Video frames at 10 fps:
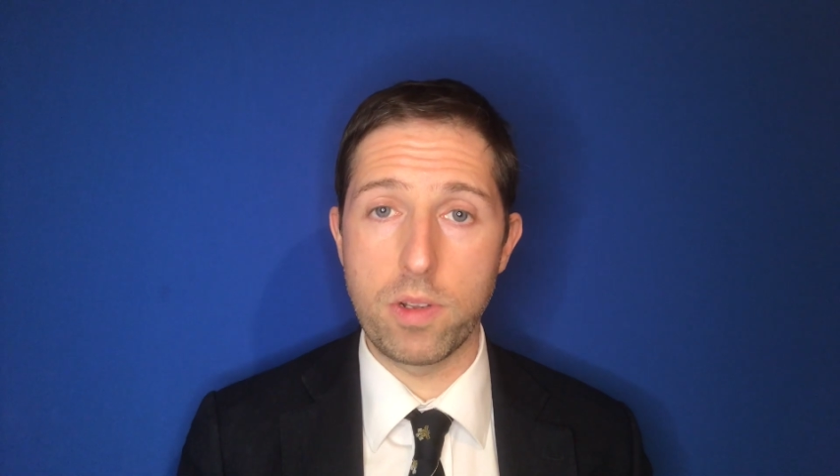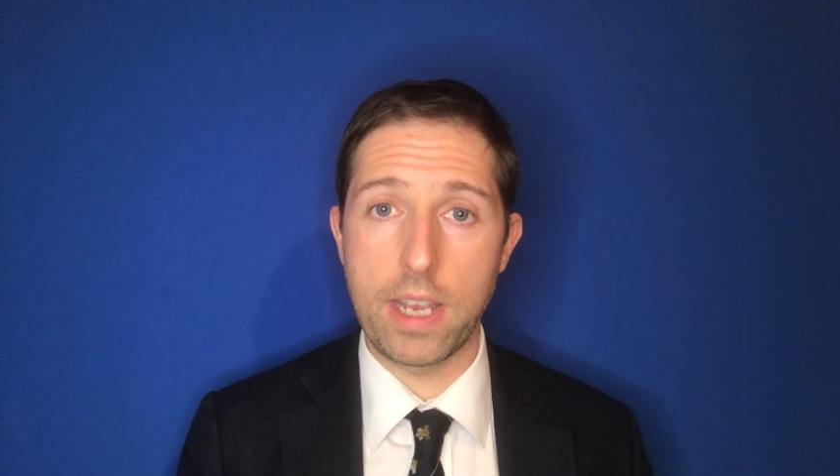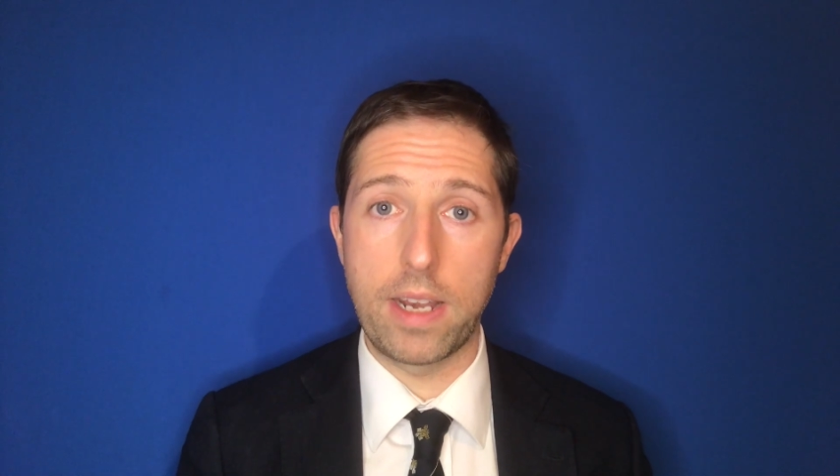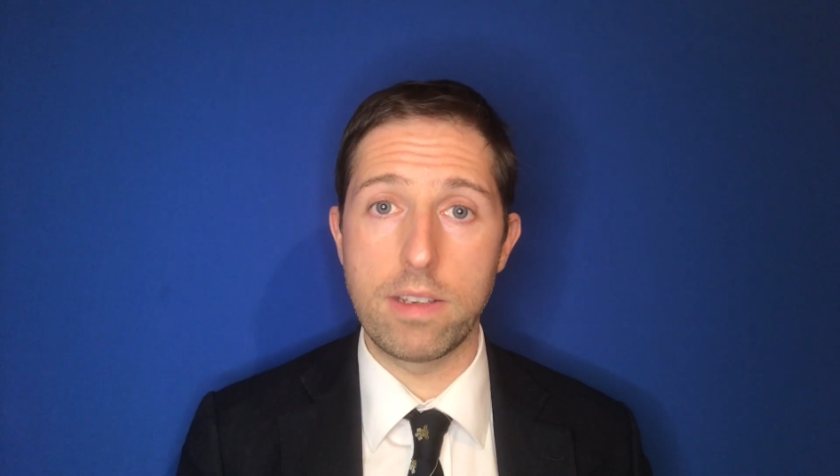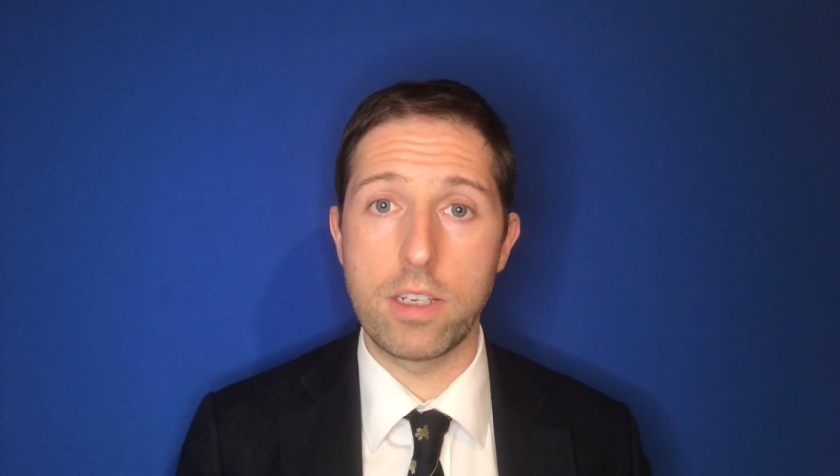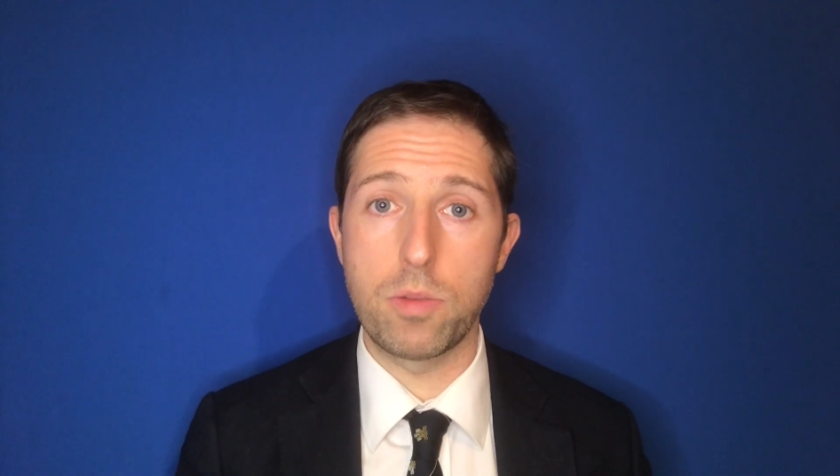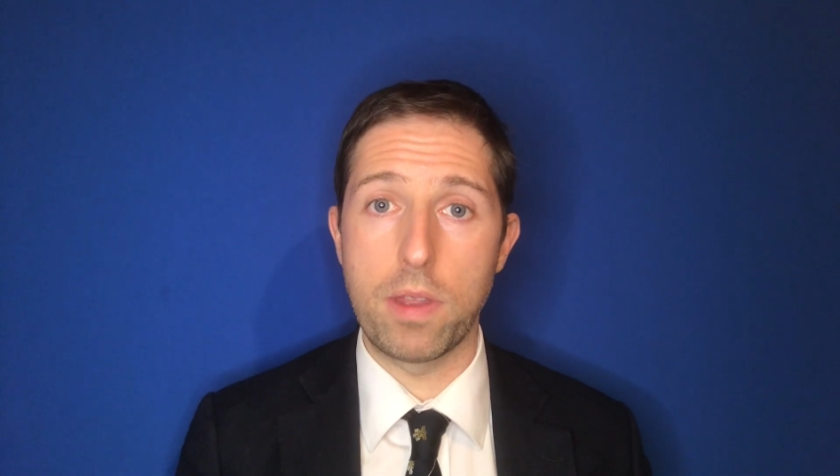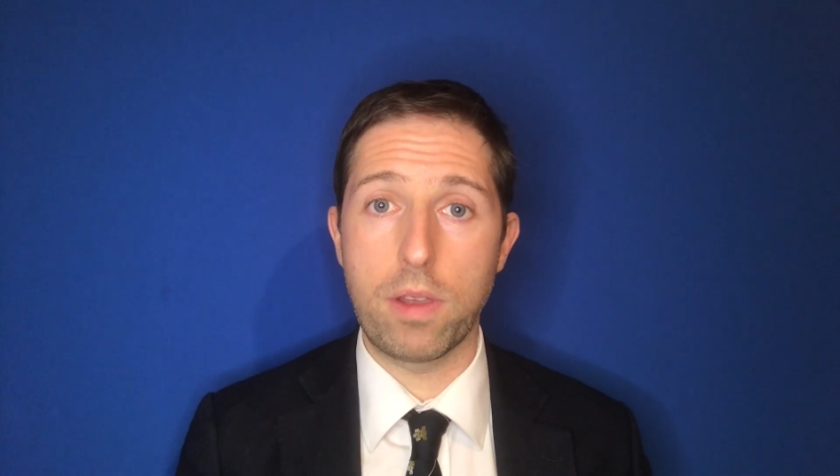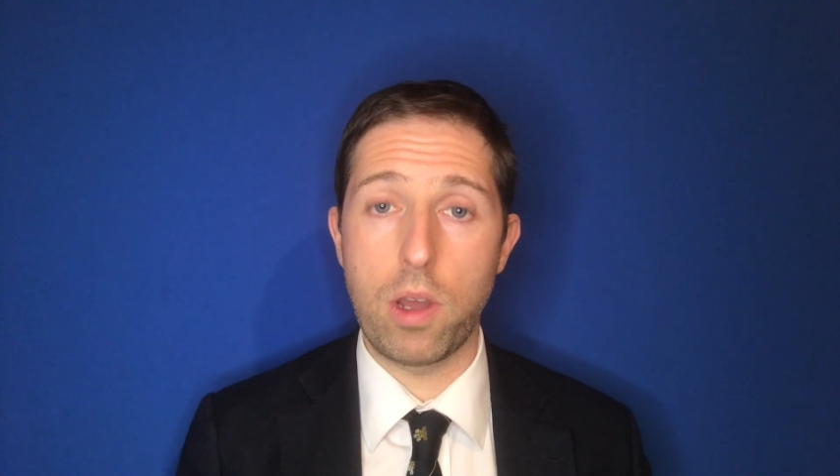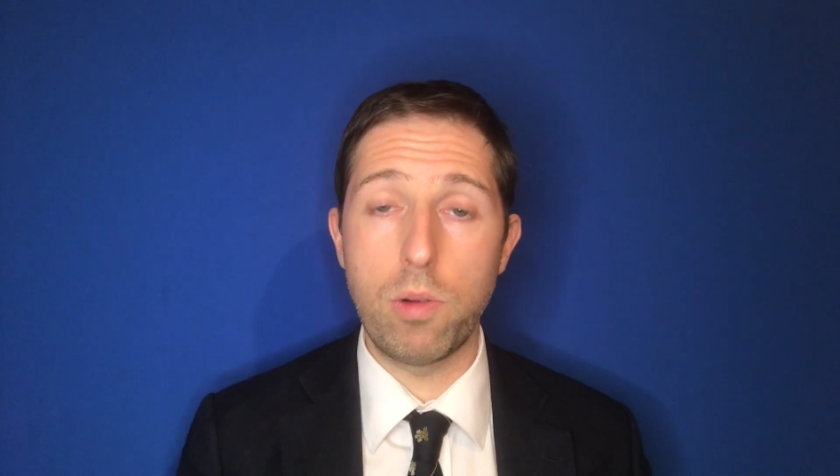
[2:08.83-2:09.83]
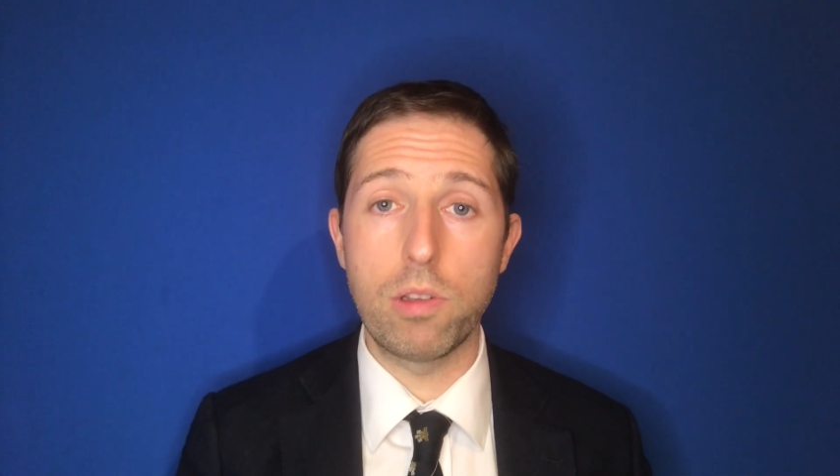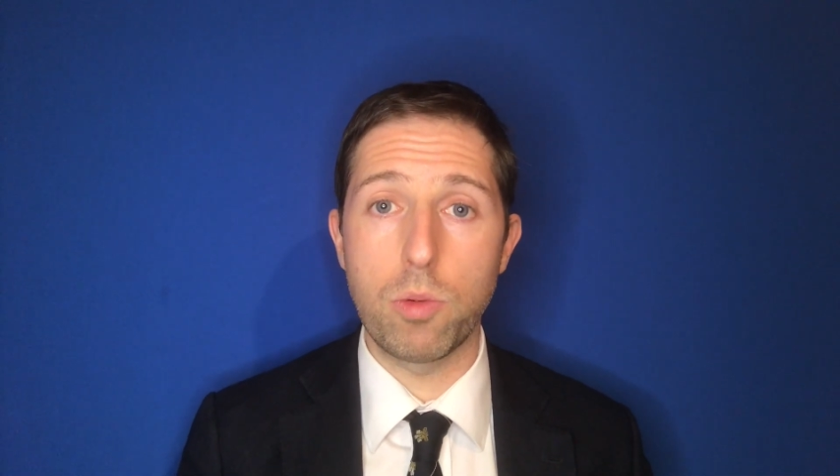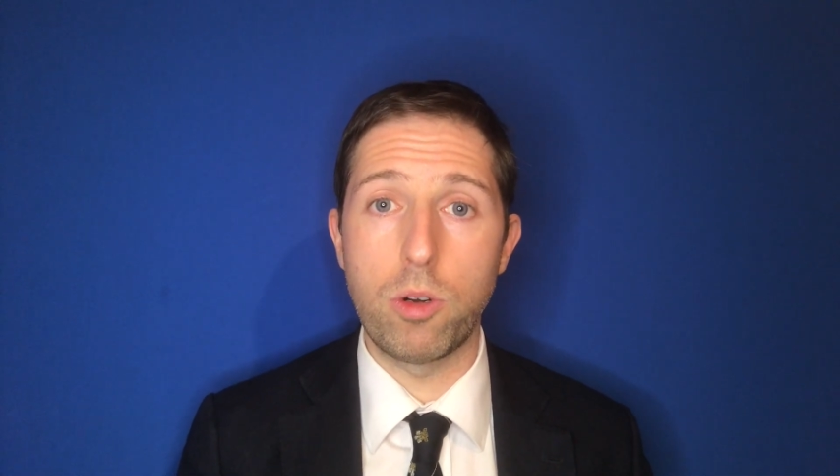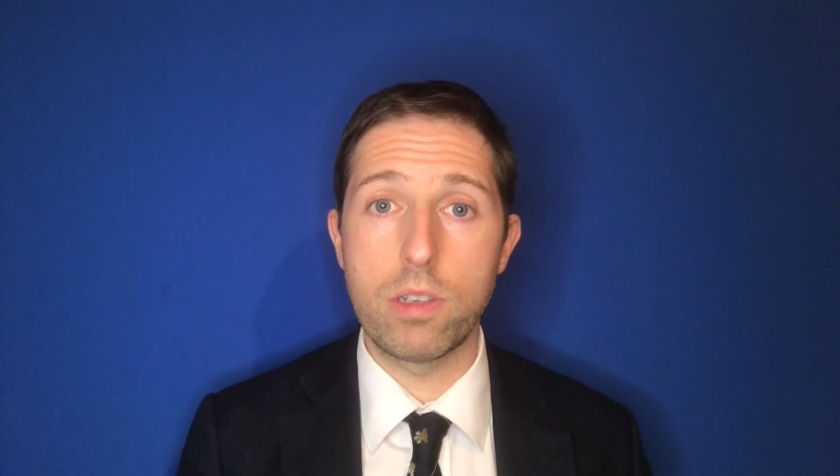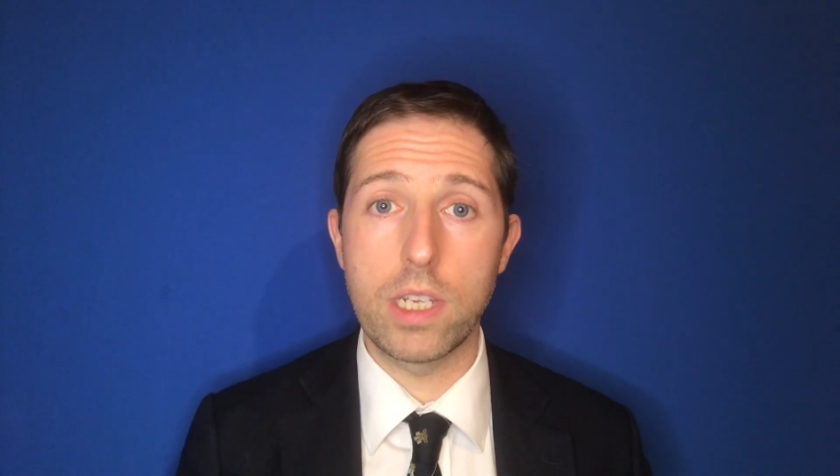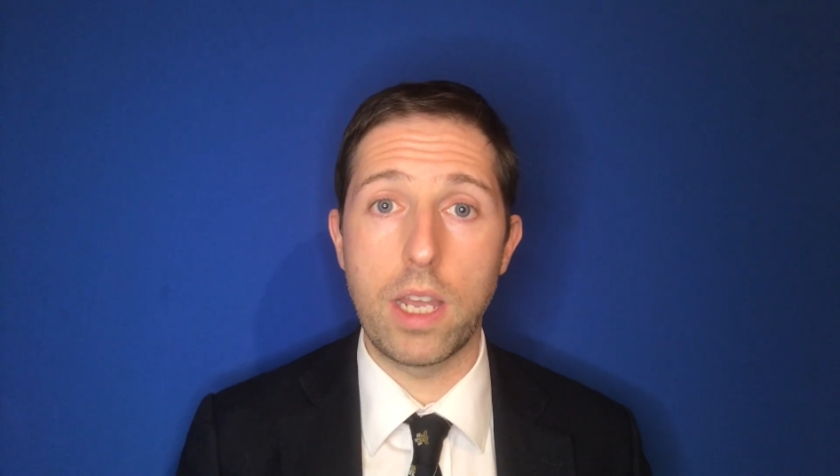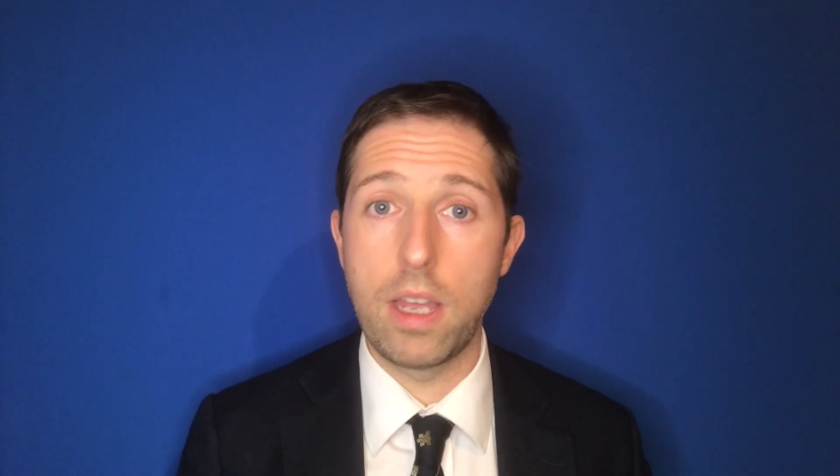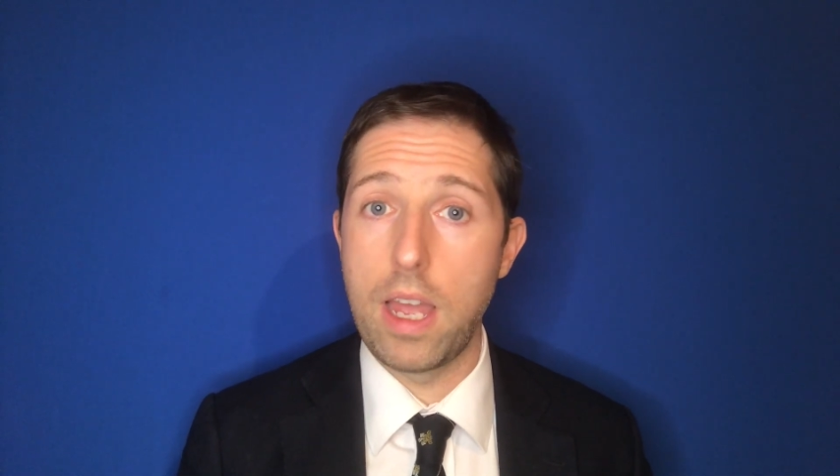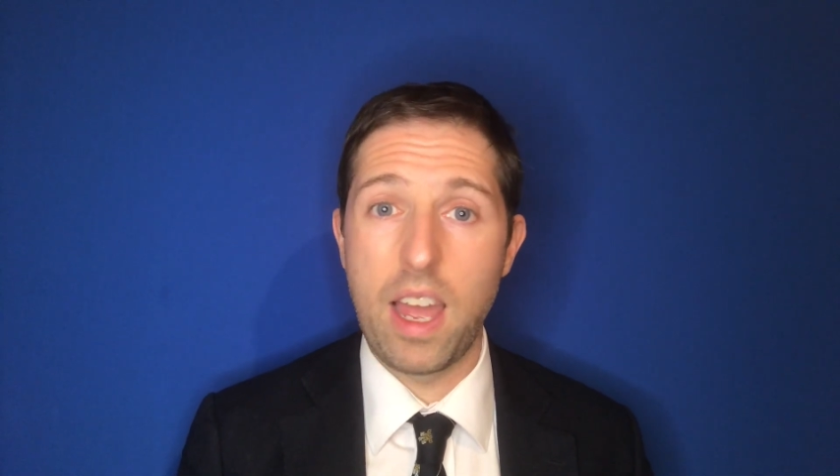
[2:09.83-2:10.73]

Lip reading: retainers is with cold water